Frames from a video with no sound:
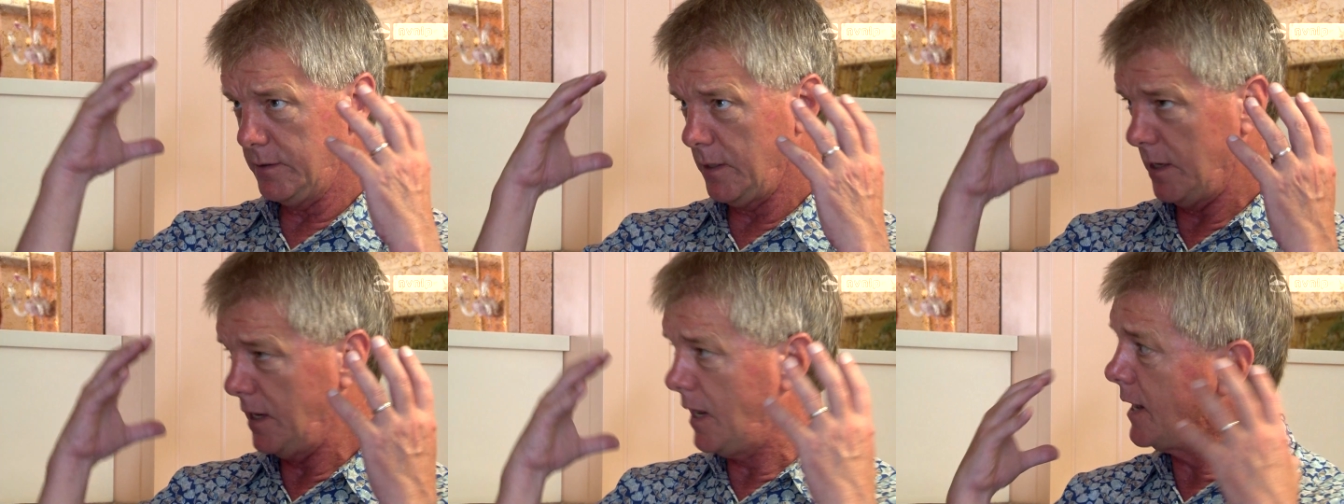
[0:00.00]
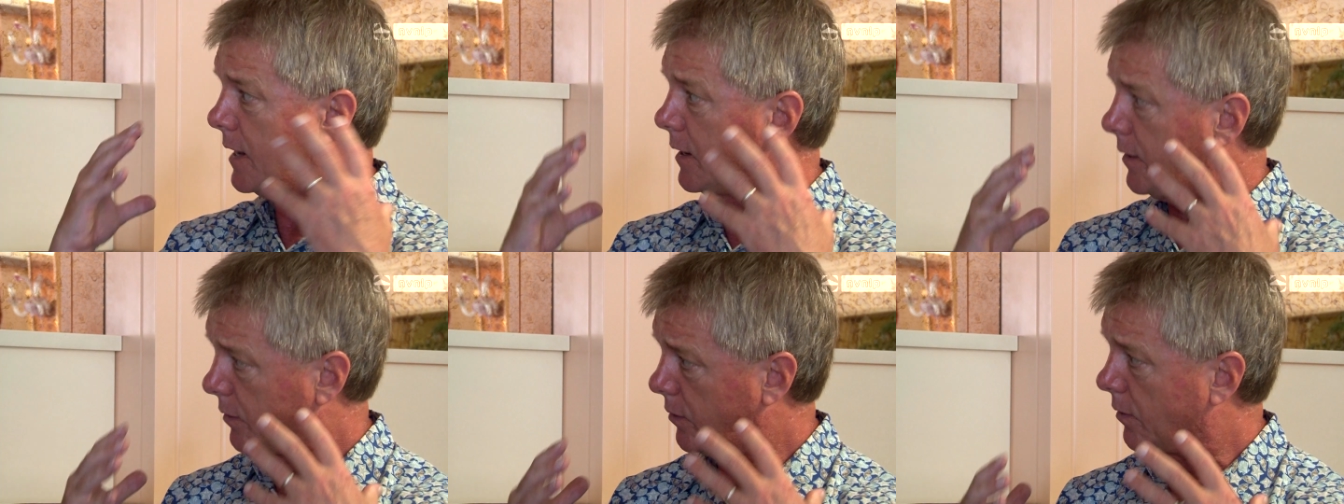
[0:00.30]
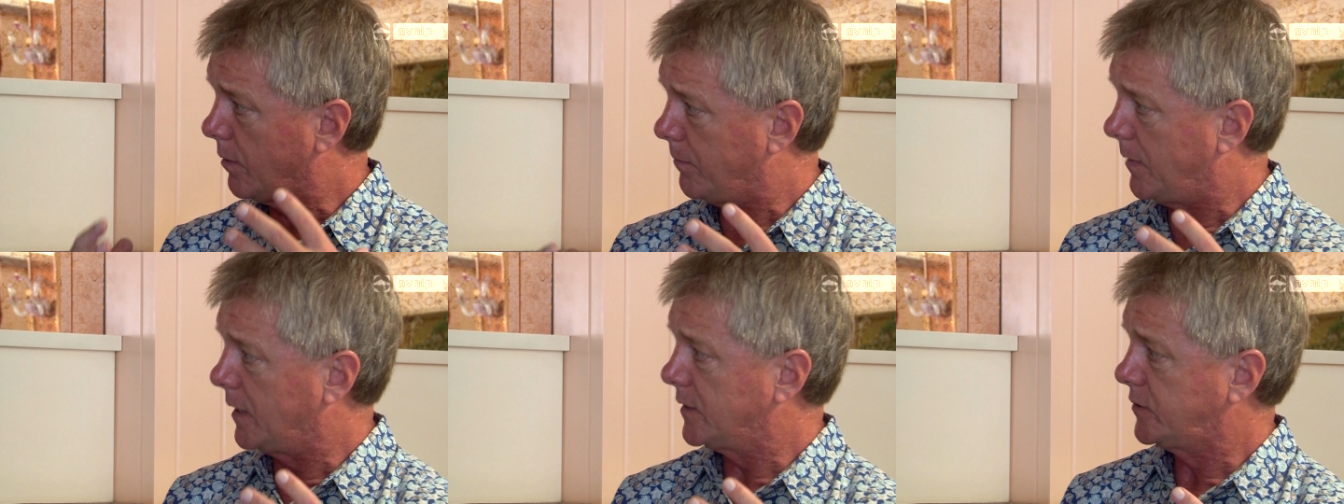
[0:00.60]
a lot of
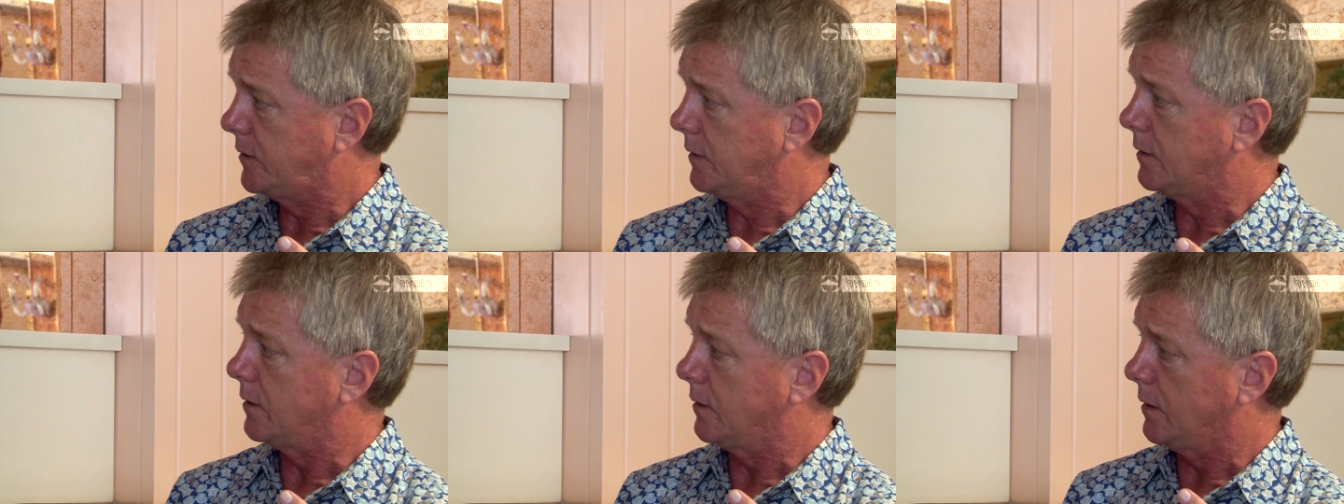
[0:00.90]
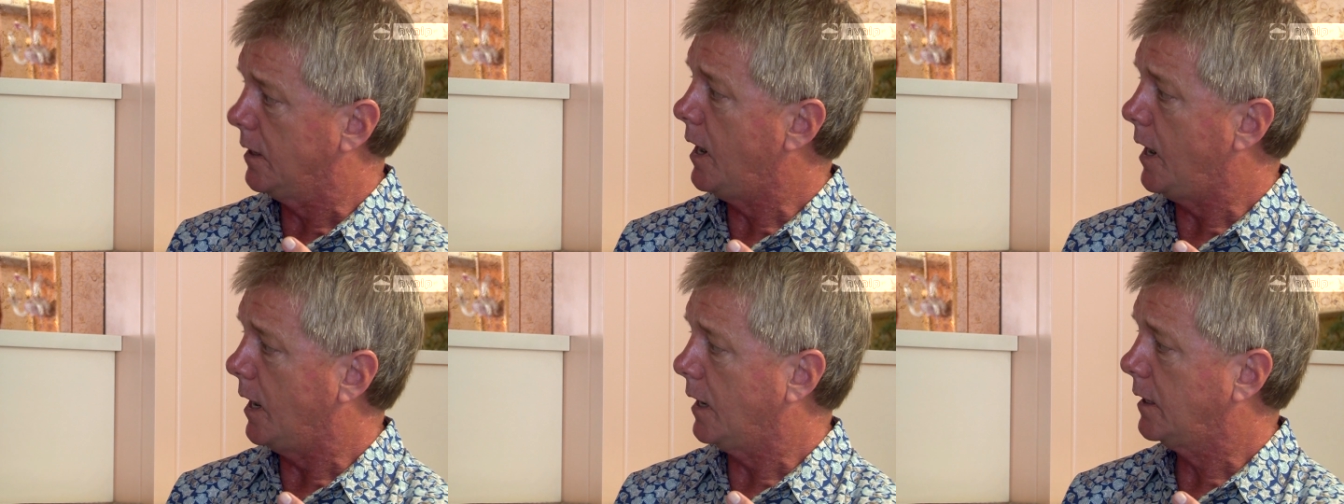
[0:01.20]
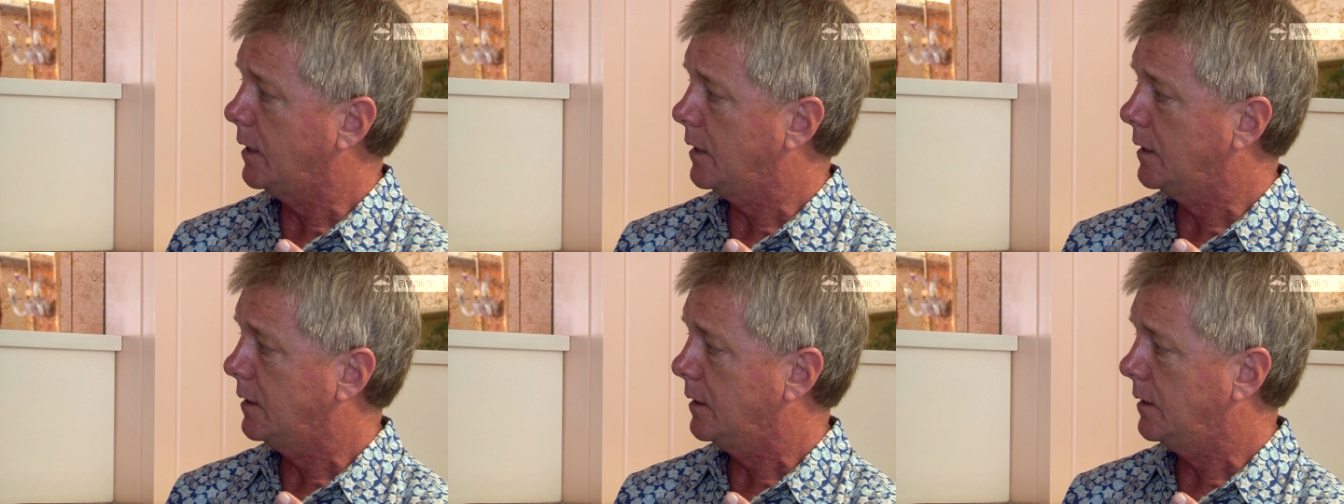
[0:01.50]
neuromuscular
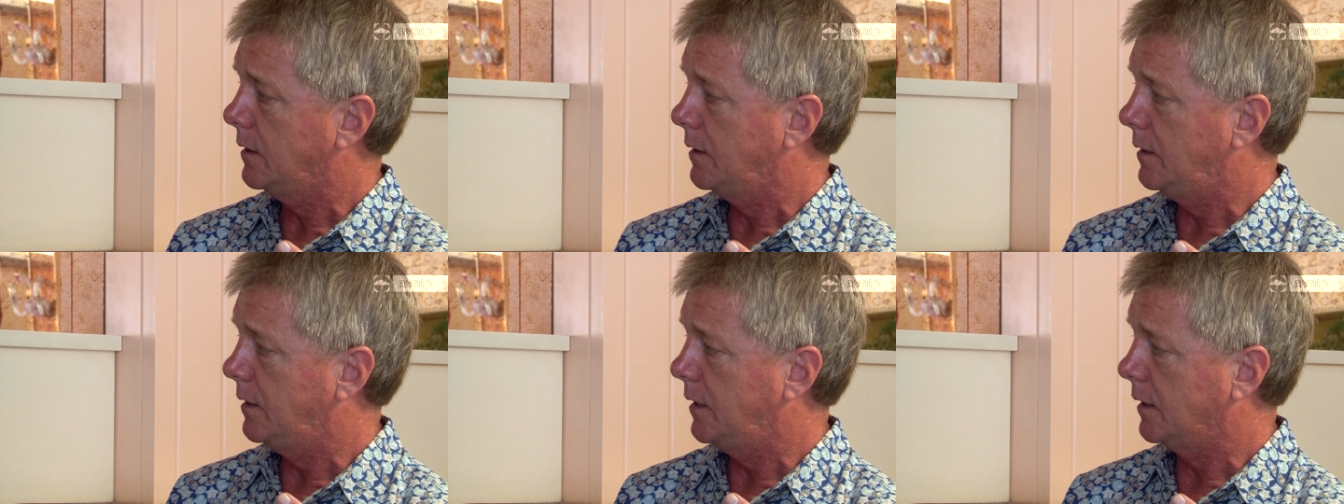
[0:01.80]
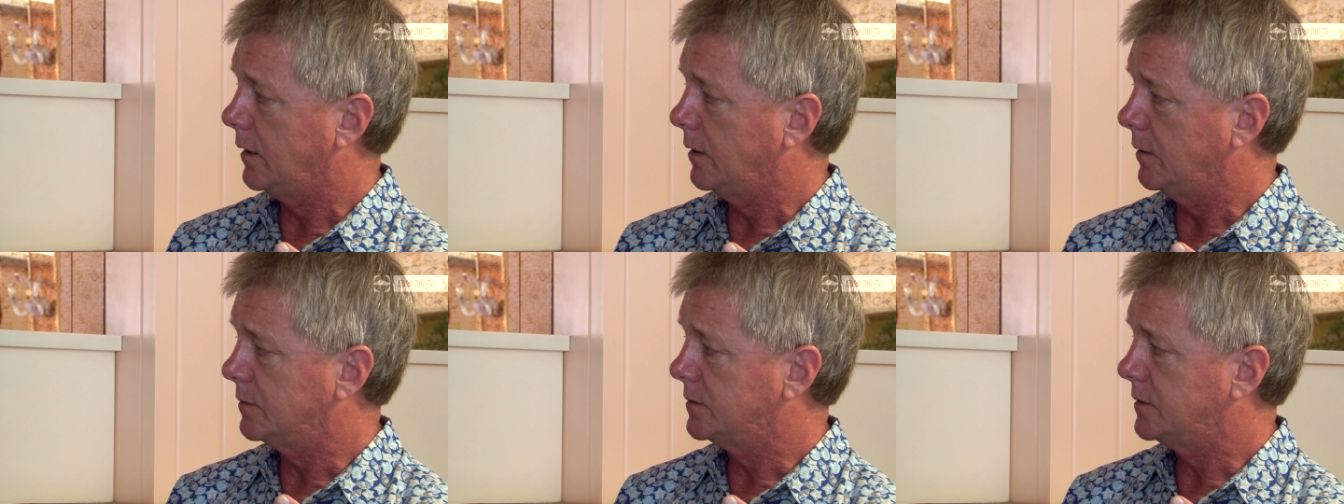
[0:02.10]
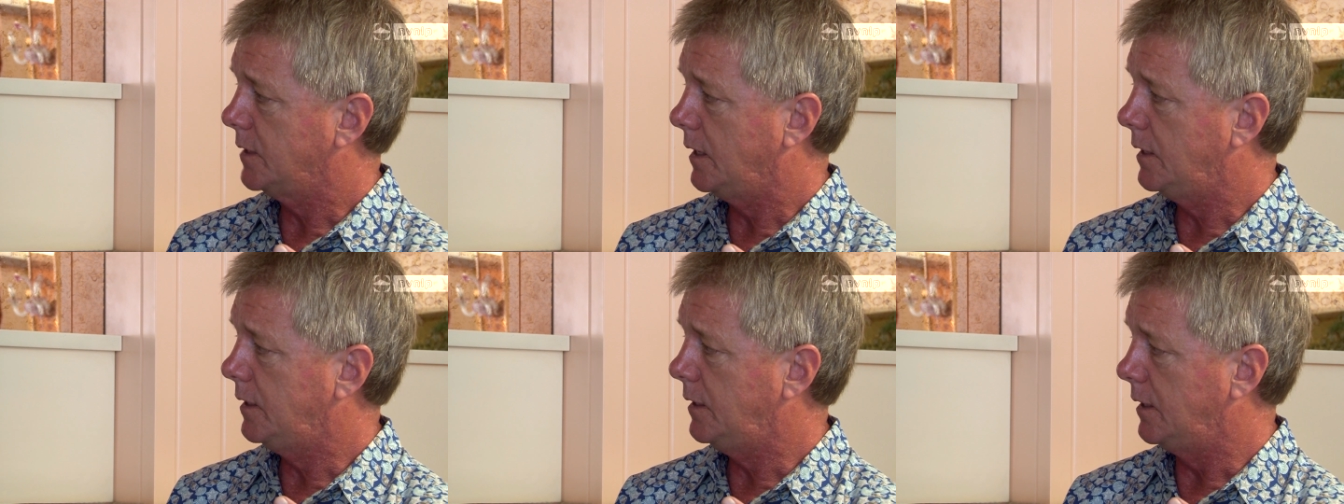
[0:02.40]
lock yeah. that goes
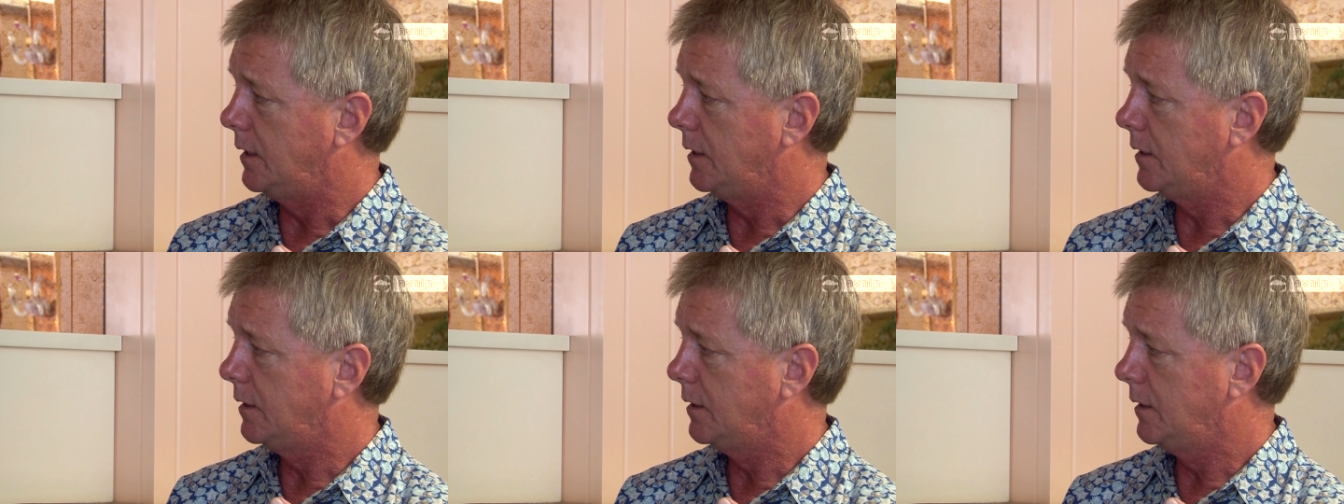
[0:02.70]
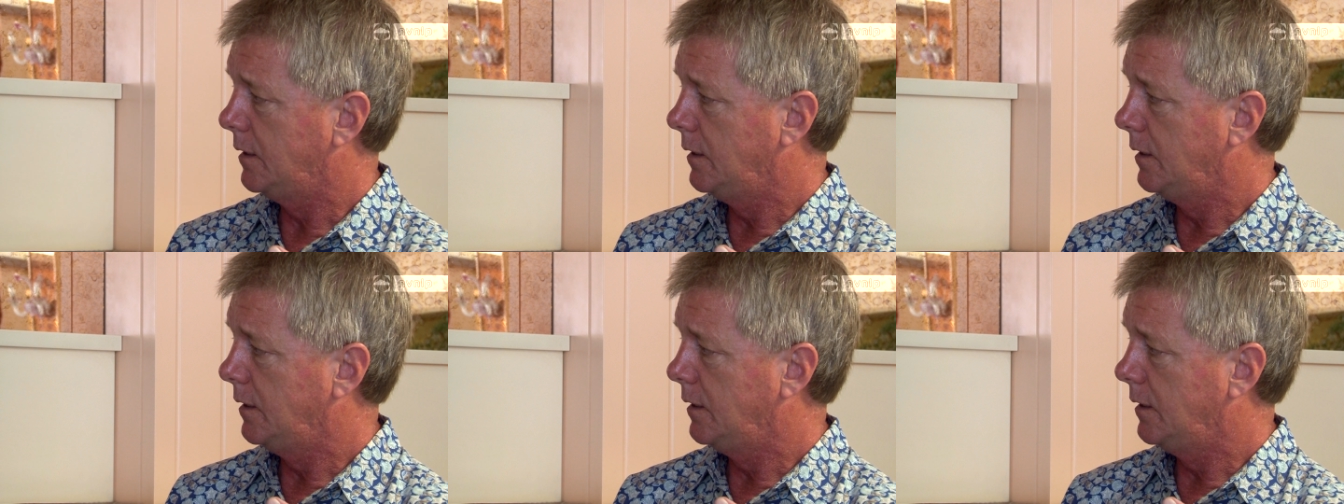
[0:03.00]
on there.